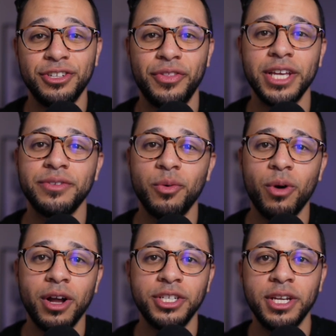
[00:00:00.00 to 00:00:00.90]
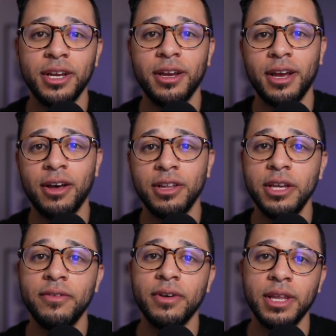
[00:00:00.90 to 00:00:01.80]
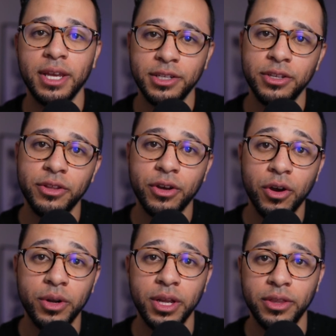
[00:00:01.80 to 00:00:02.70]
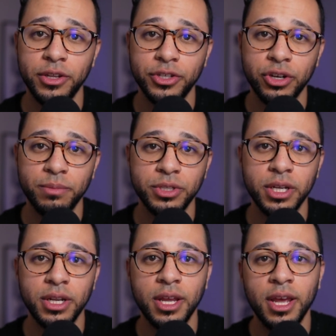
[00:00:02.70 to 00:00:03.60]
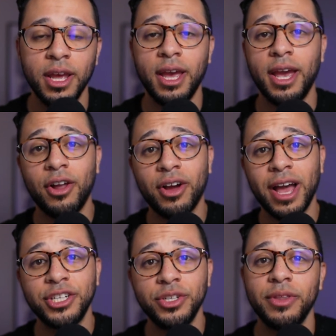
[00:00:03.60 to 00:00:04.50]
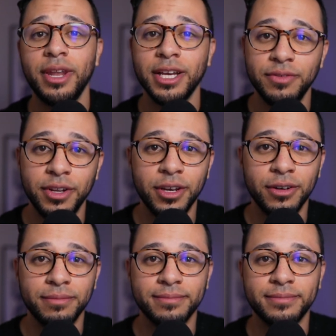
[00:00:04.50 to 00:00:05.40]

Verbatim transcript: So thanks for watching. I'll leave a link to the code in the description, and I'll catch you in the next video.